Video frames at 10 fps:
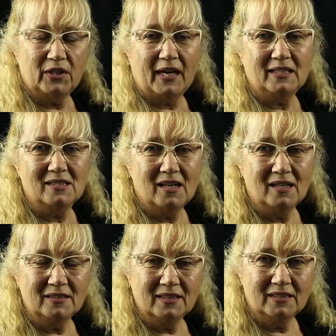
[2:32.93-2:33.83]
a
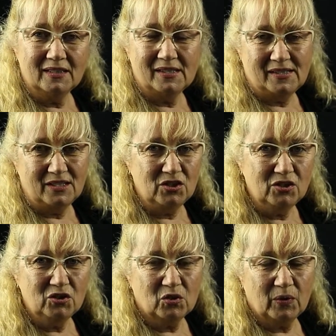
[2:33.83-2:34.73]
data
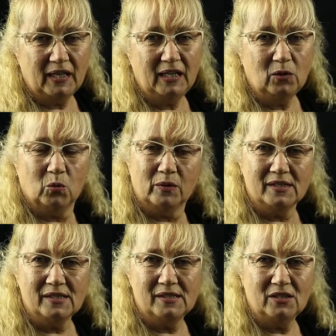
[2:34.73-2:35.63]
decision tree or a
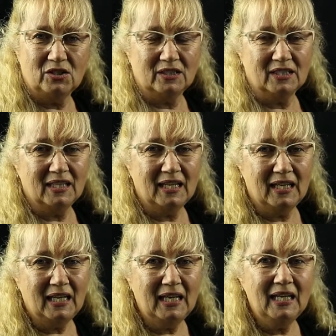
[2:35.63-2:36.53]
decision
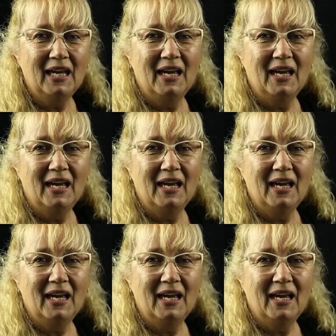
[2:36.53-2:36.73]
key